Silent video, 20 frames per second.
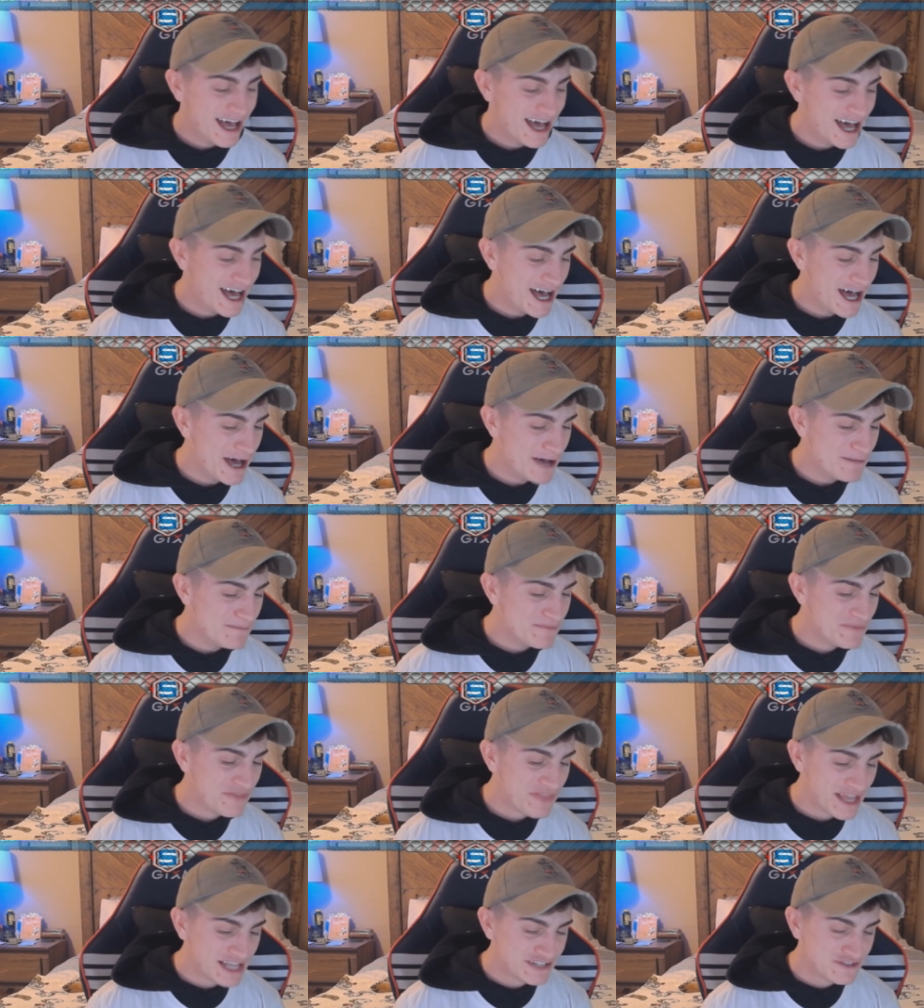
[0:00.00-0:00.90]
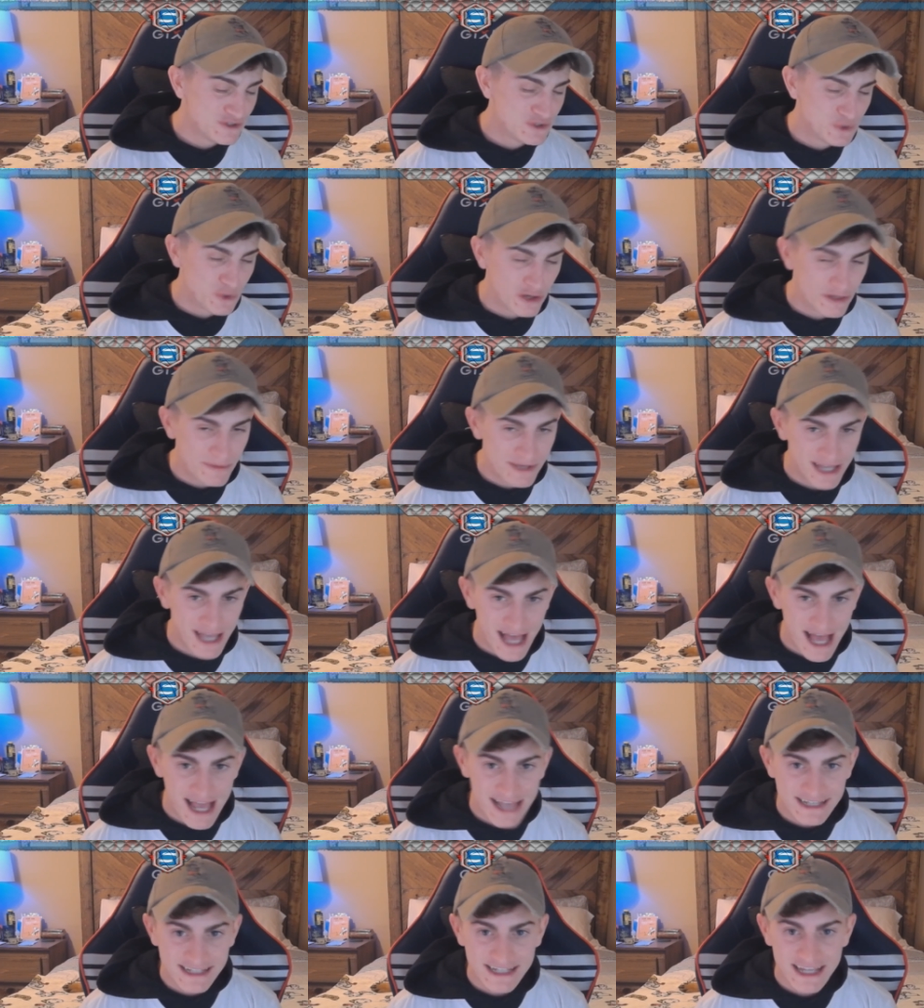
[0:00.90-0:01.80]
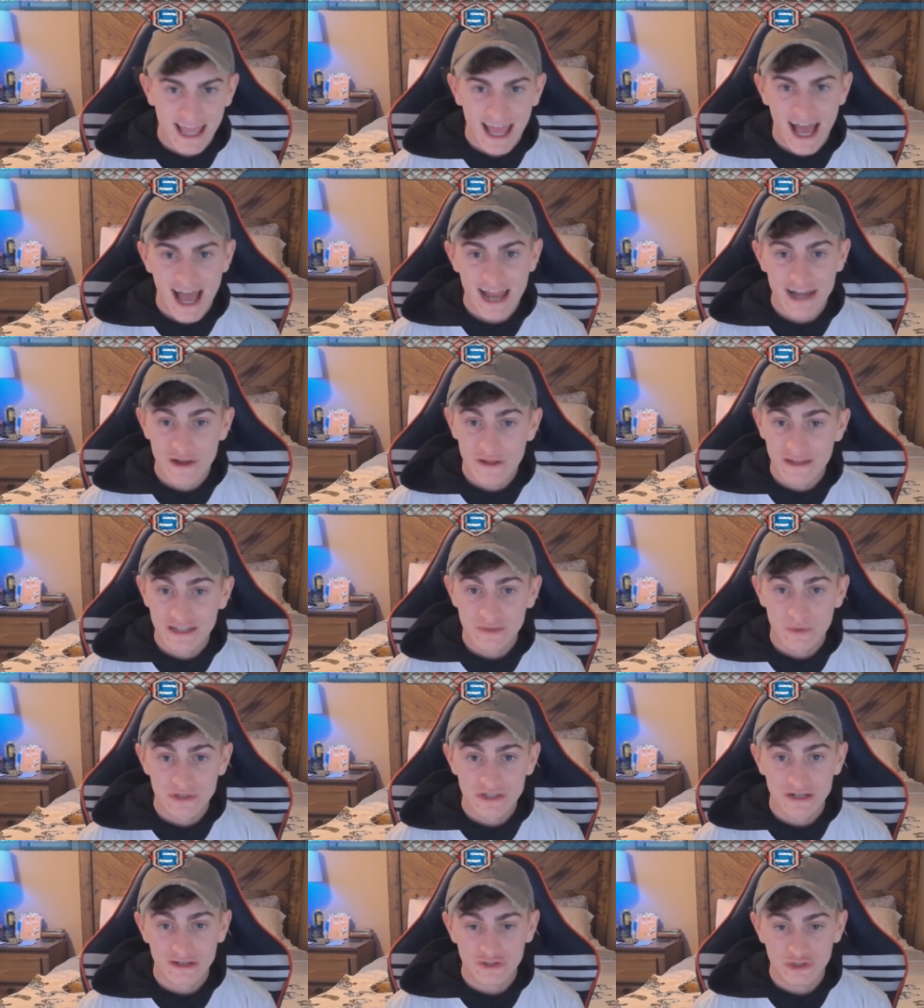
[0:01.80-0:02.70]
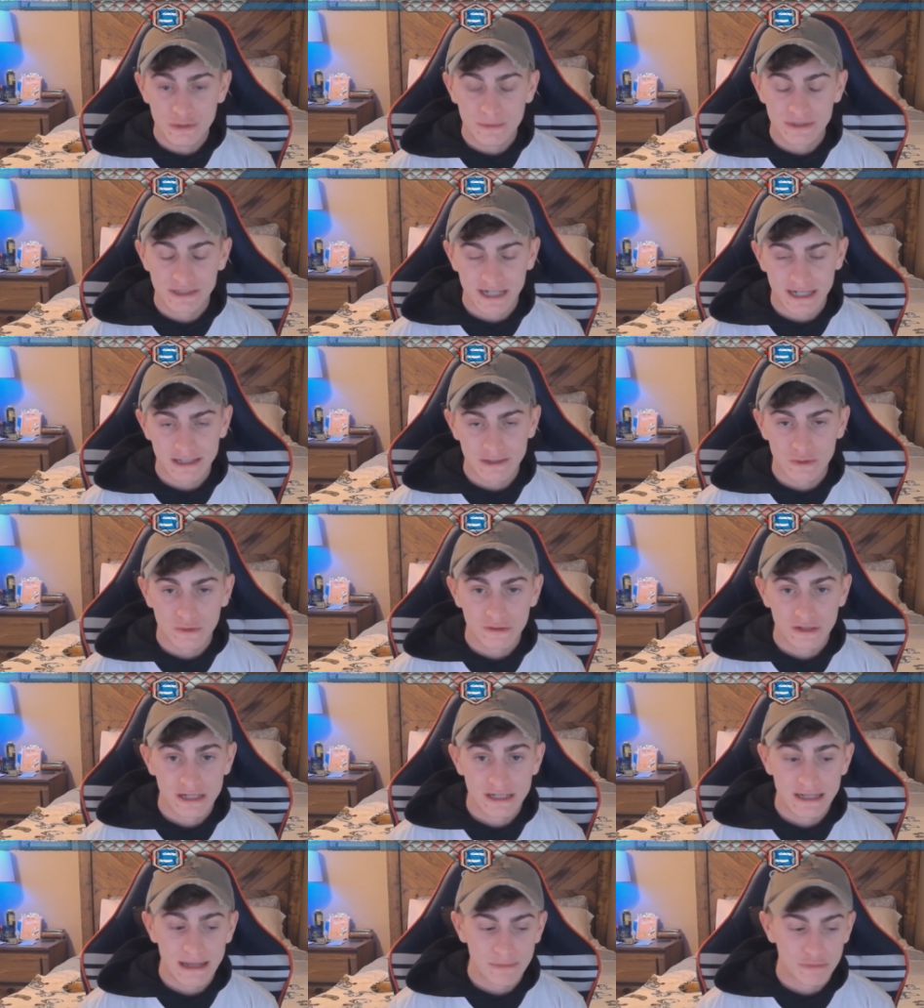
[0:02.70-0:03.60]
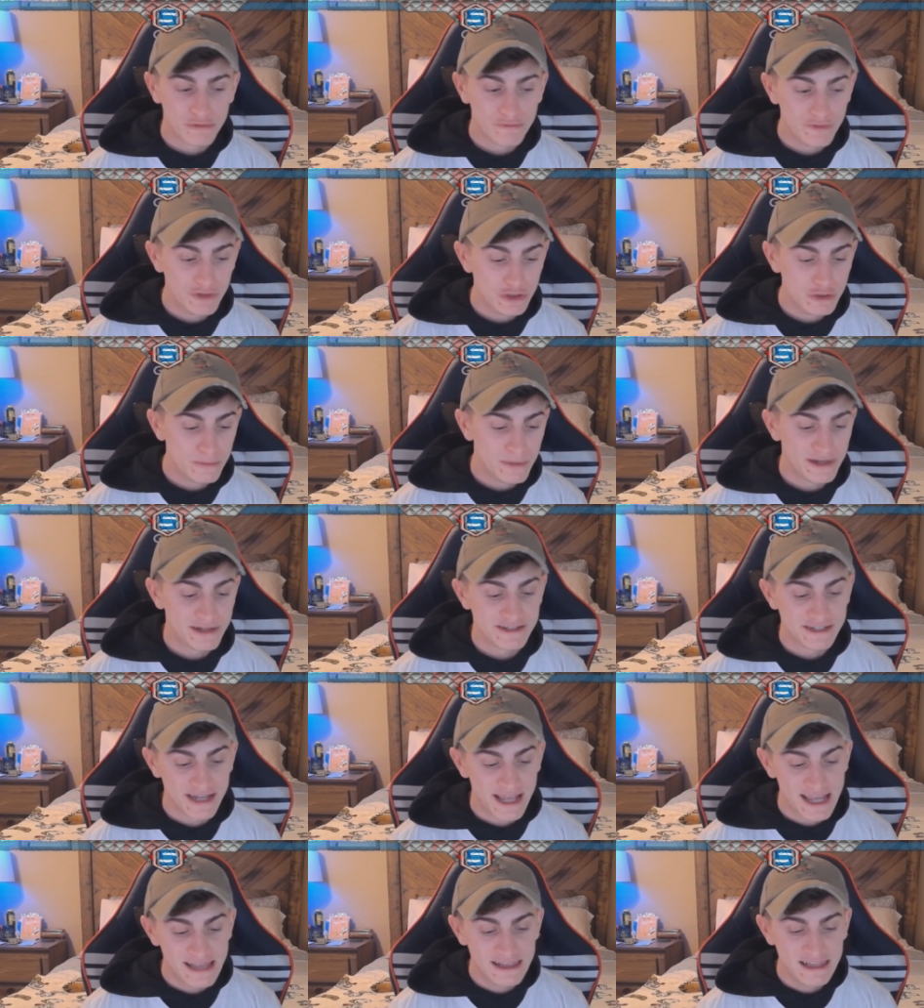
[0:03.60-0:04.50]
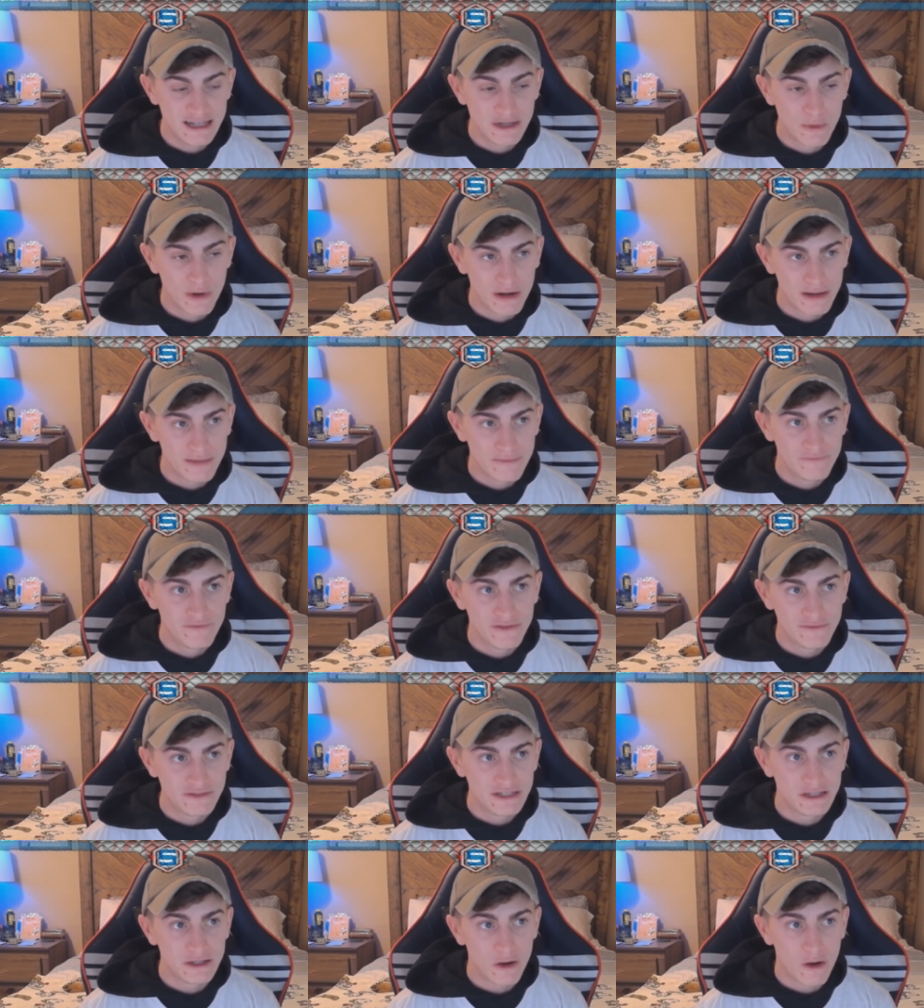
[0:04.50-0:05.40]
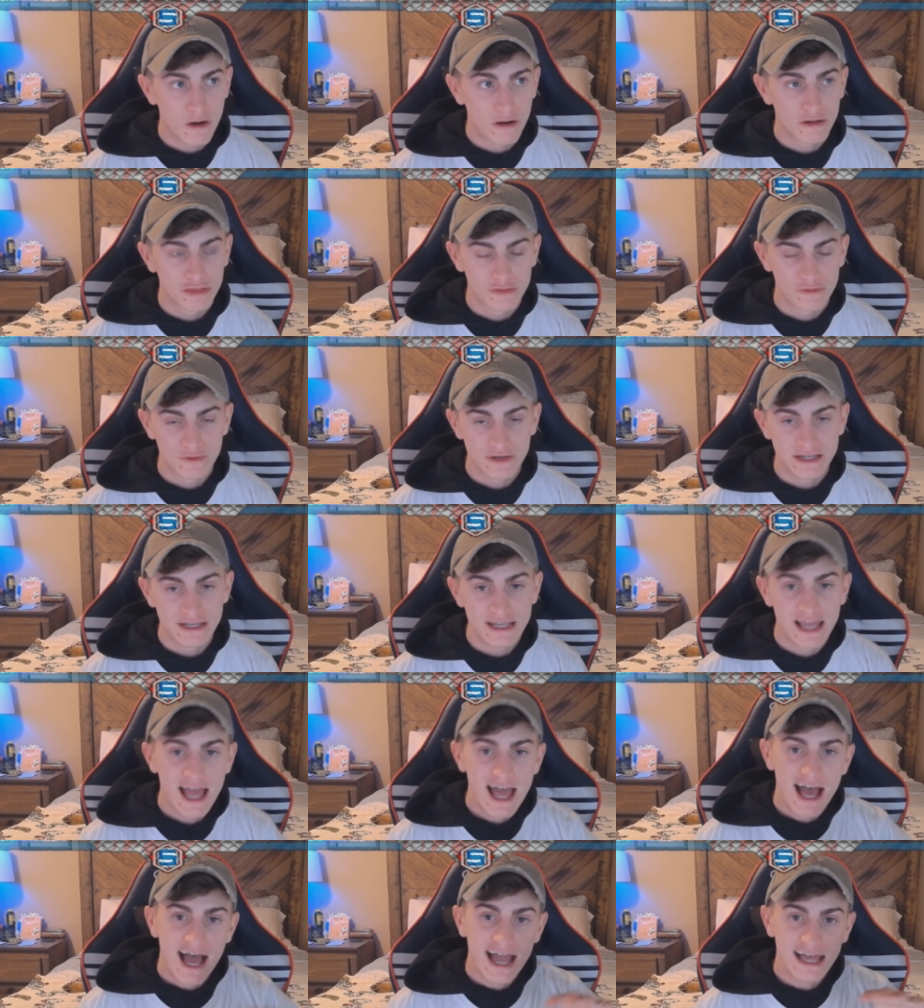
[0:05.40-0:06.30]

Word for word: Um, thanks for joining me, guys. I know this wasn't a super technical or in-depth review, but it's an Alienware M15R3.